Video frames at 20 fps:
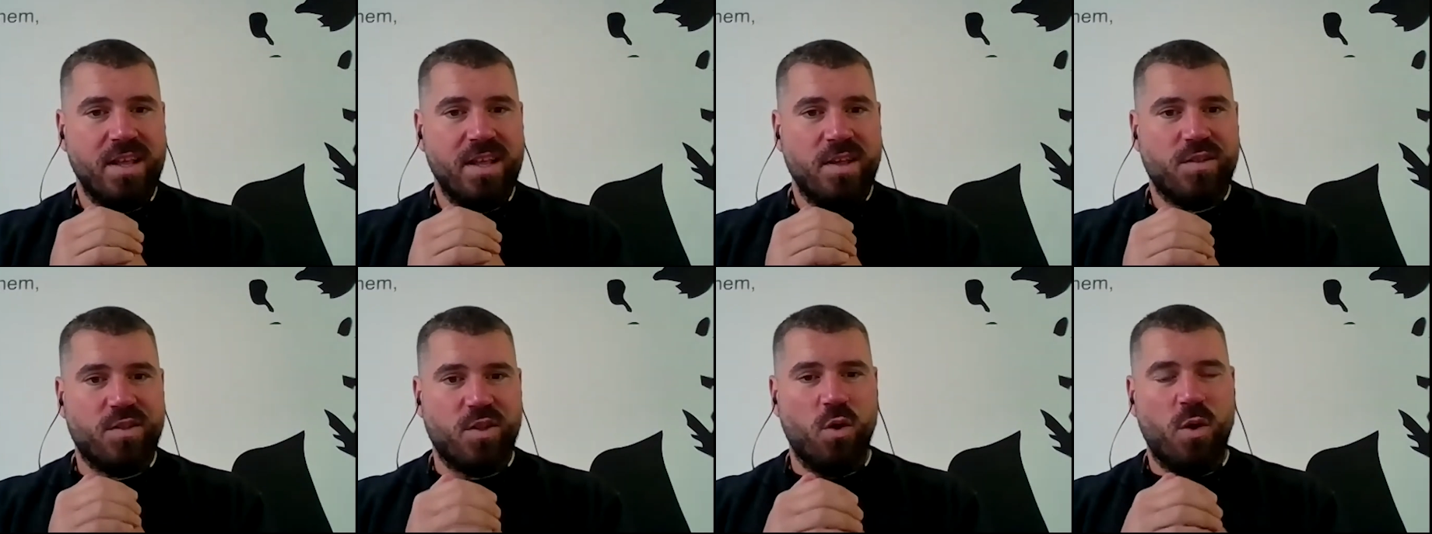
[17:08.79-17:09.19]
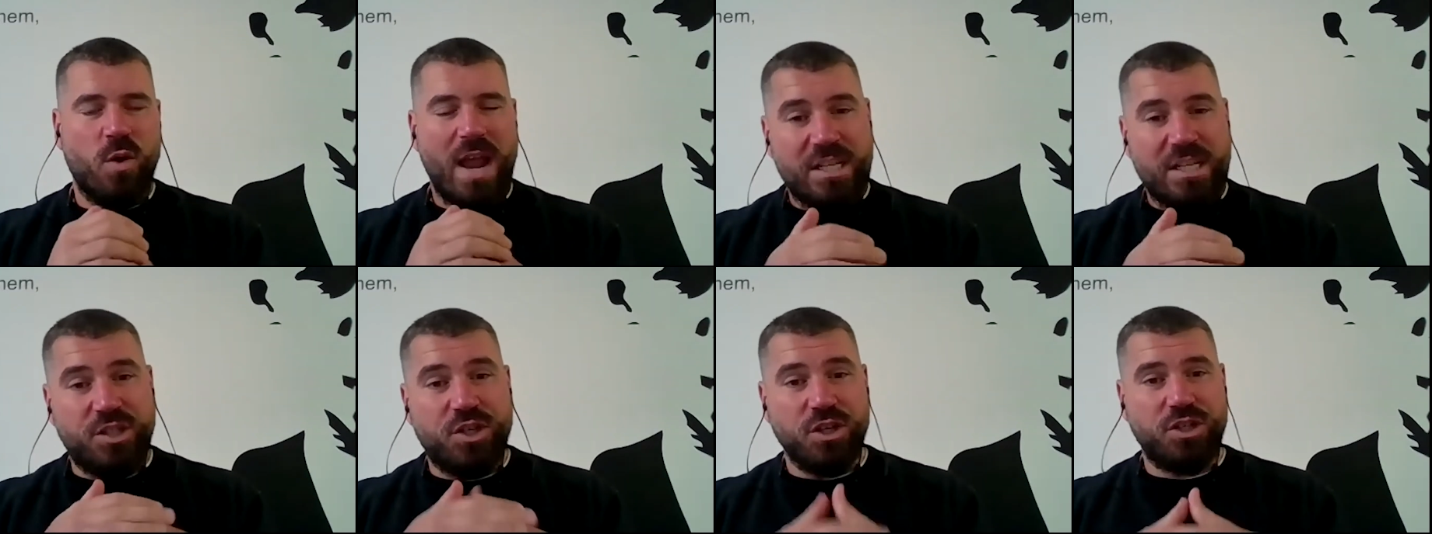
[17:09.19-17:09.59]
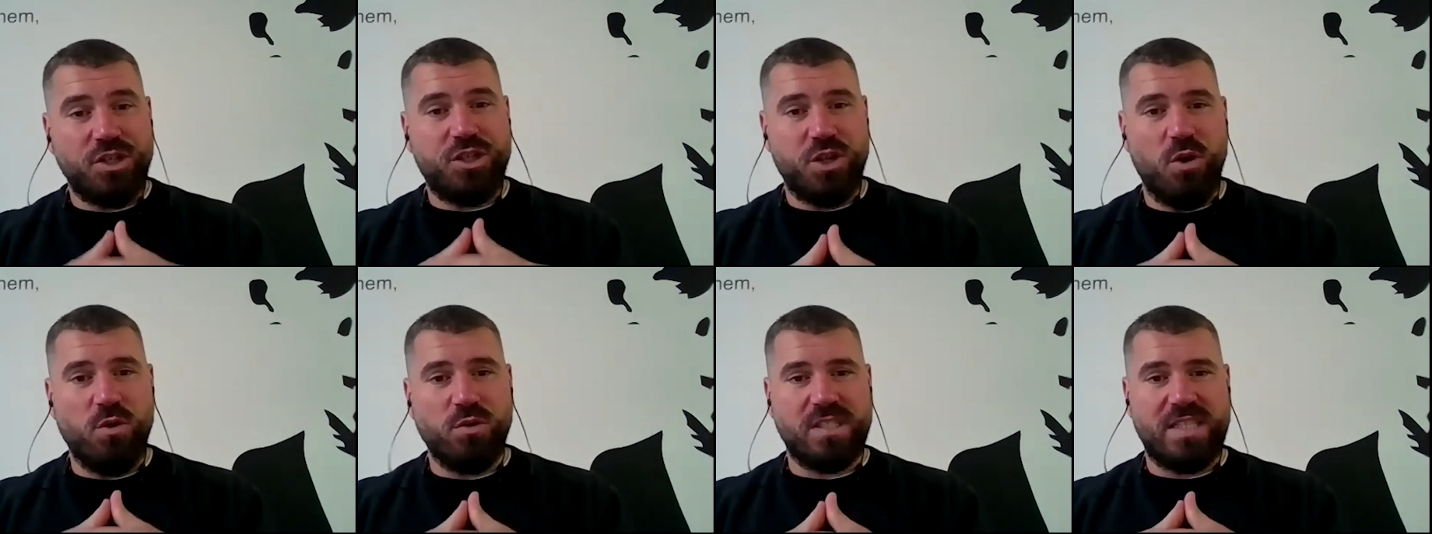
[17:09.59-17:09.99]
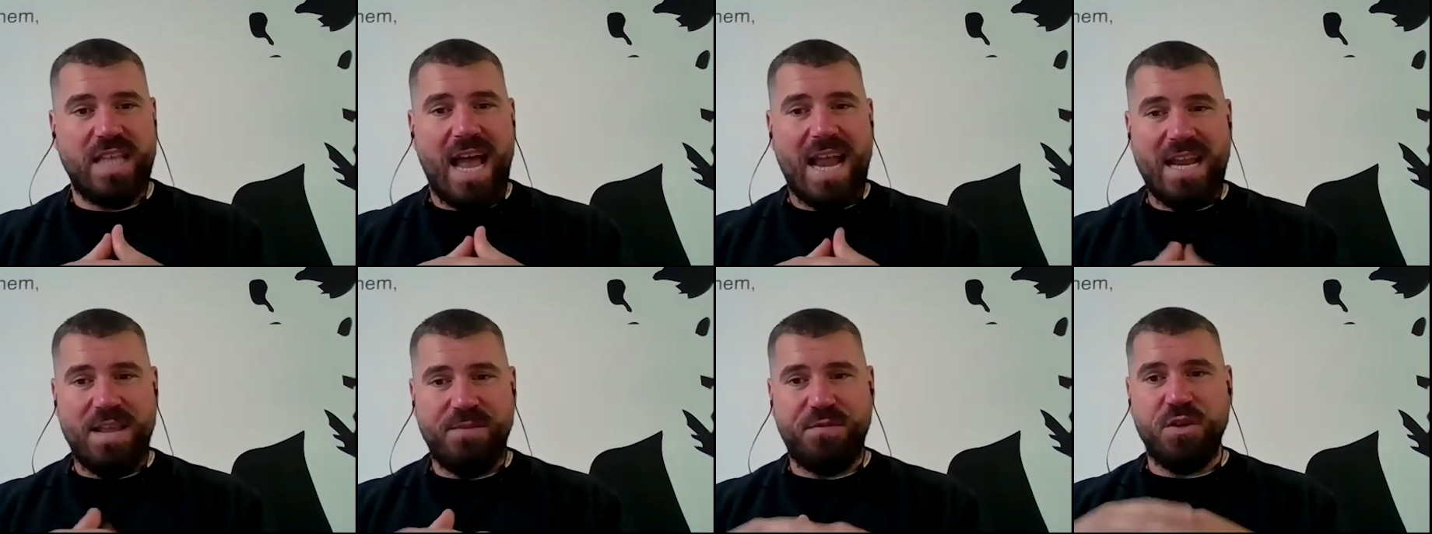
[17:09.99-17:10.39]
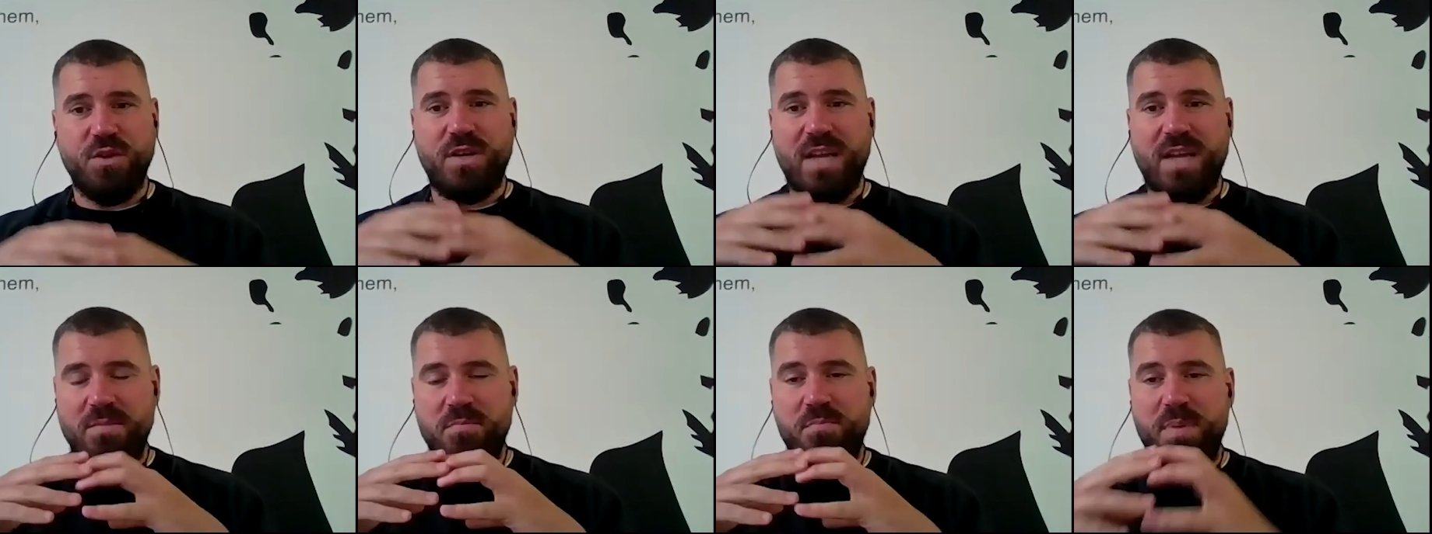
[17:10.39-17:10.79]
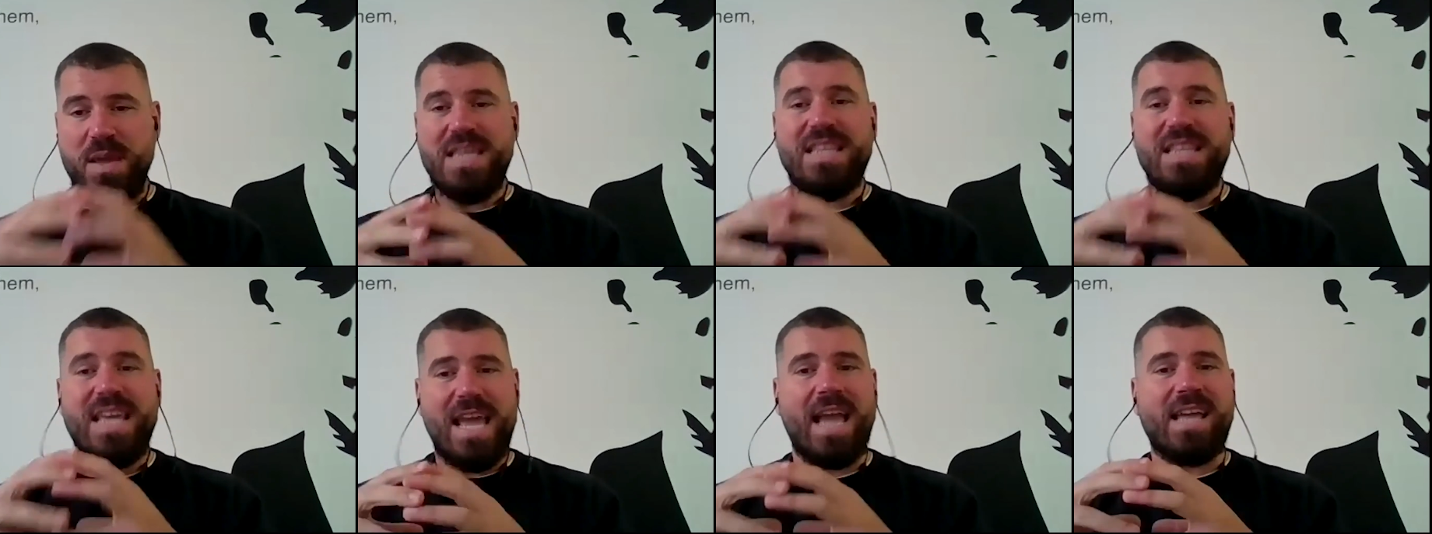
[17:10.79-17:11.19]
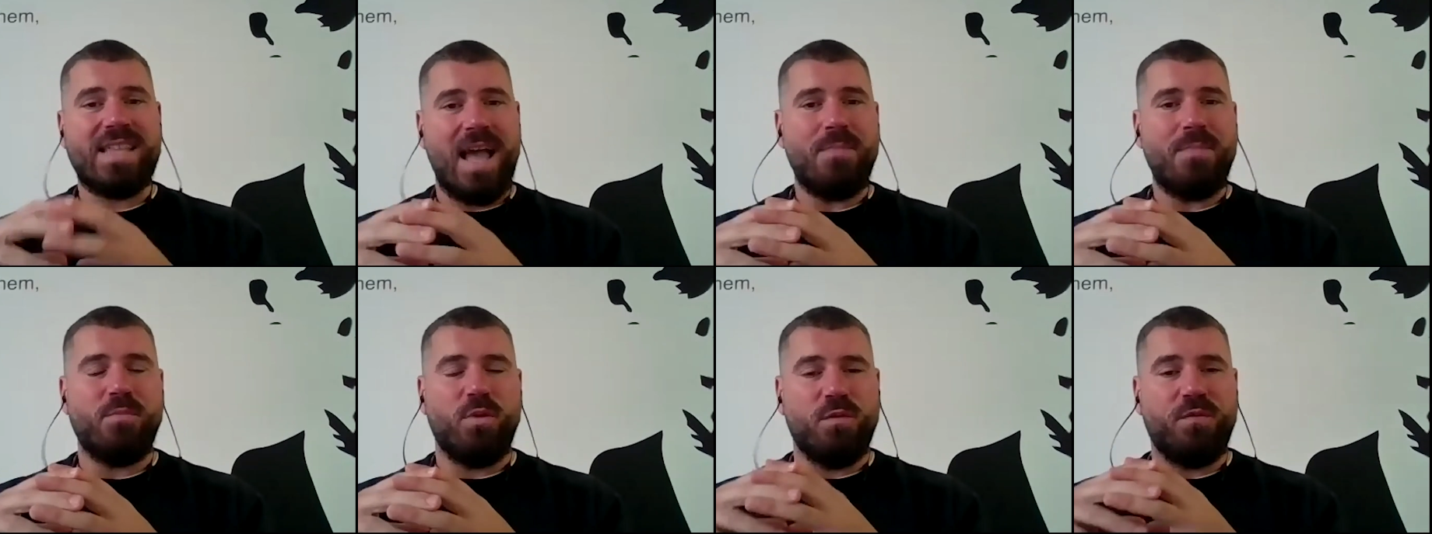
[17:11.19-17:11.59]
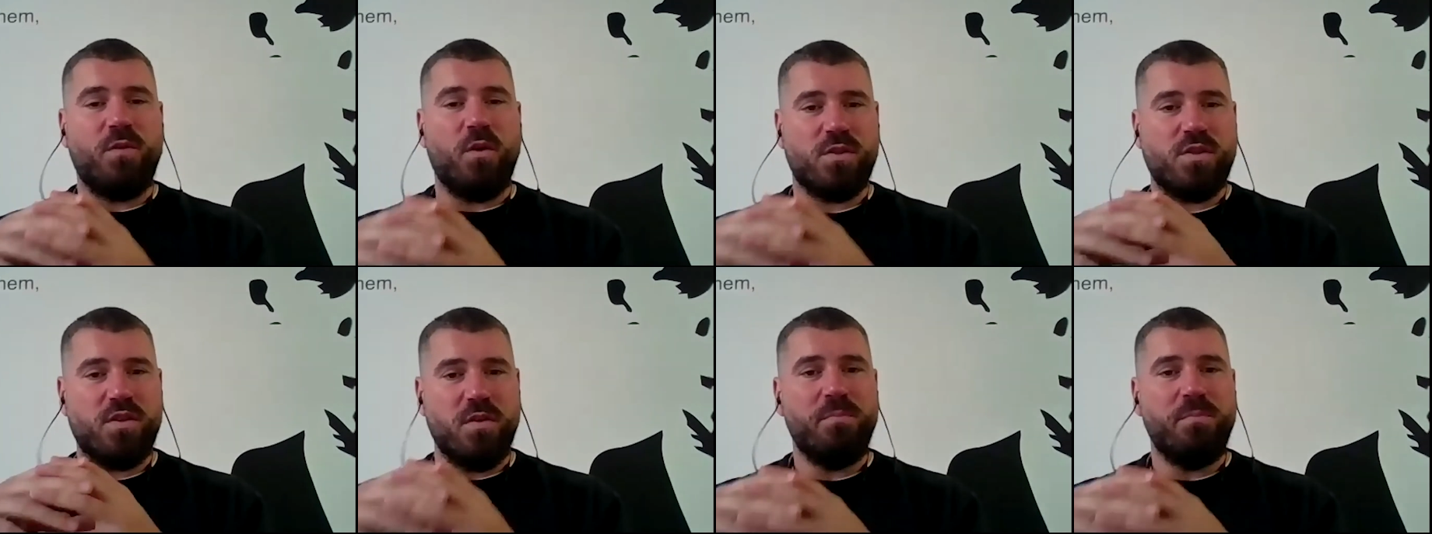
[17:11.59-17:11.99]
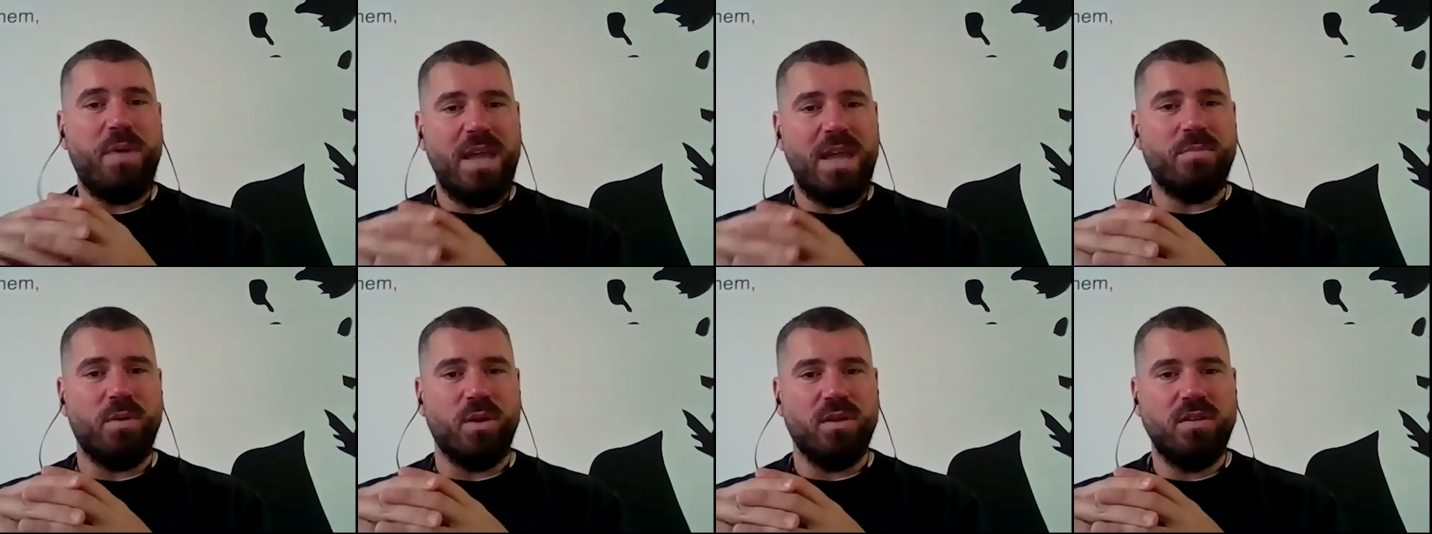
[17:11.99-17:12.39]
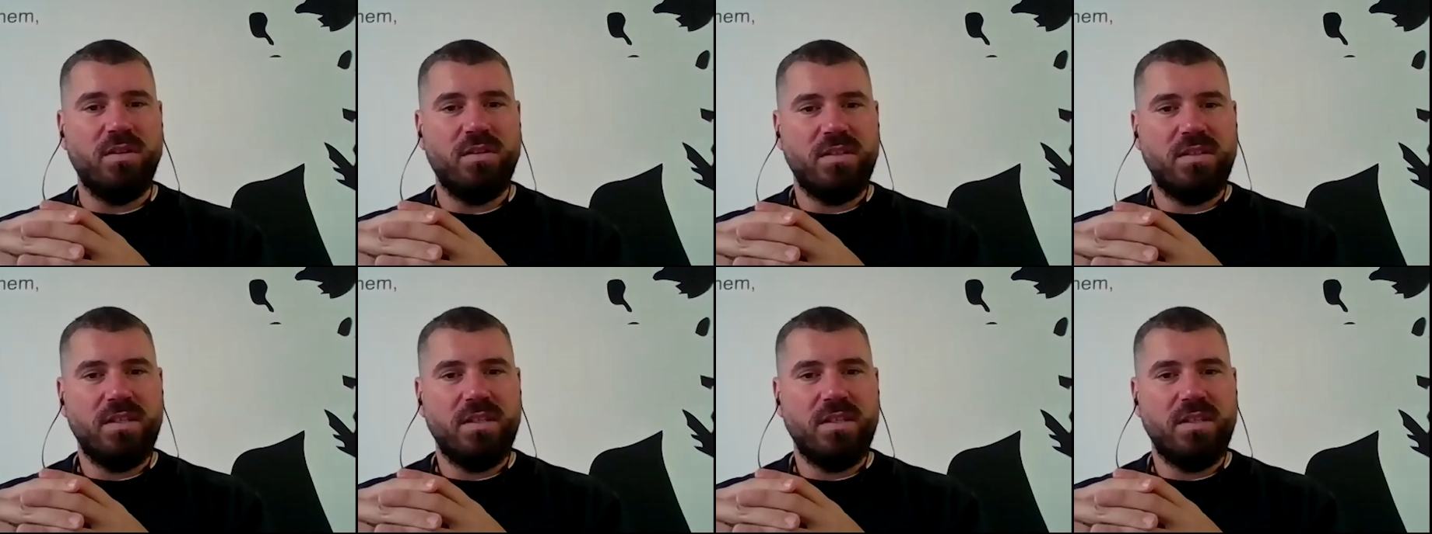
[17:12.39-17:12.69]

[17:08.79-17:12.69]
So it just shows that if you can be the example for some people,